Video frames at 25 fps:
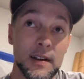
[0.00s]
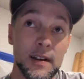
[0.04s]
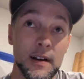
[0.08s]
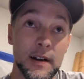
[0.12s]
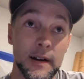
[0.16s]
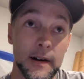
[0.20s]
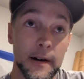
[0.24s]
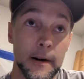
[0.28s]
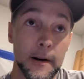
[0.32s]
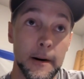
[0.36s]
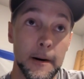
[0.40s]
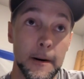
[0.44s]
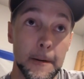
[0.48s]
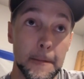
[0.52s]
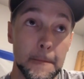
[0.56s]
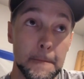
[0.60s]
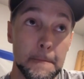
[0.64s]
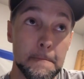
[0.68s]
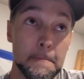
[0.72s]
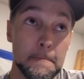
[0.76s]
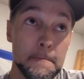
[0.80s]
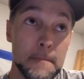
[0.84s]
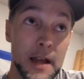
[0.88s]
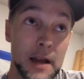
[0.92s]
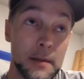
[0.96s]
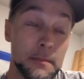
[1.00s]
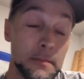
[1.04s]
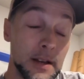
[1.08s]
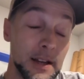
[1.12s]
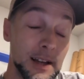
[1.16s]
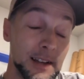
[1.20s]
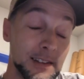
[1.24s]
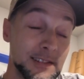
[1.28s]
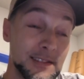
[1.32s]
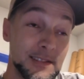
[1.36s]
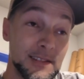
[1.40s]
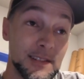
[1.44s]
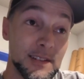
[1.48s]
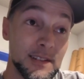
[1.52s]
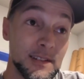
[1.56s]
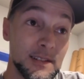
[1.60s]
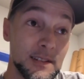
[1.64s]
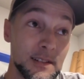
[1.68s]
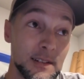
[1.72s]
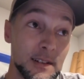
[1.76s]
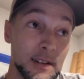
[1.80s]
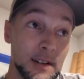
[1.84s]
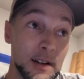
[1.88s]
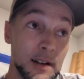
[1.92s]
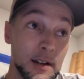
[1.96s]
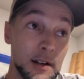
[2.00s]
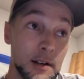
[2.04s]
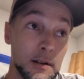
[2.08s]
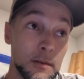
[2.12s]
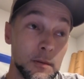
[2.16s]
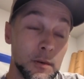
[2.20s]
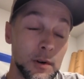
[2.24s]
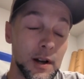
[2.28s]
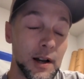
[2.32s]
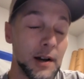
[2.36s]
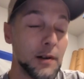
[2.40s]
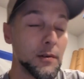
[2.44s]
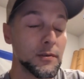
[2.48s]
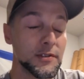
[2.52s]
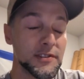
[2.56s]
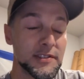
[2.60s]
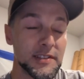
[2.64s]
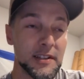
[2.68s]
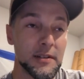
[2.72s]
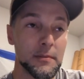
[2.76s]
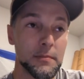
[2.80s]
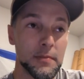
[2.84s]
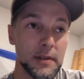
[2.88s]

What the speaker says: at best. I won't say at